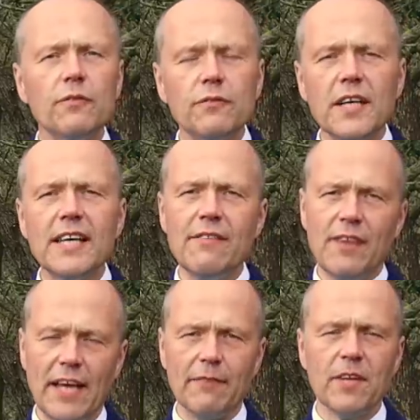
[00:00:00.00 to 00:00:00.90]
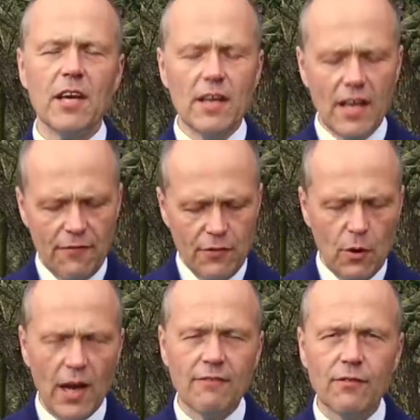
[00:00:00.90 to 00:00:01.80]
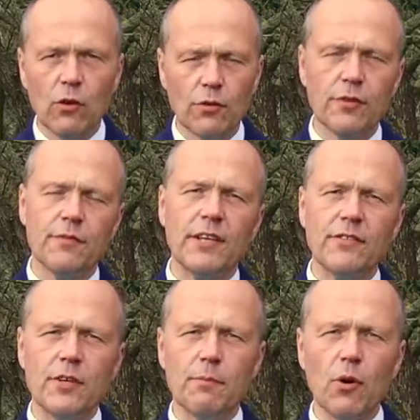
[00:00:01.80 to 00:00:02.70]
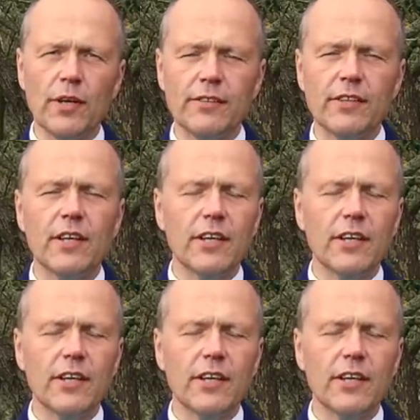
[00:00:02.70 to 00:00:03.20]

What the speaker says: forgiving if you have lots of things in your pocket.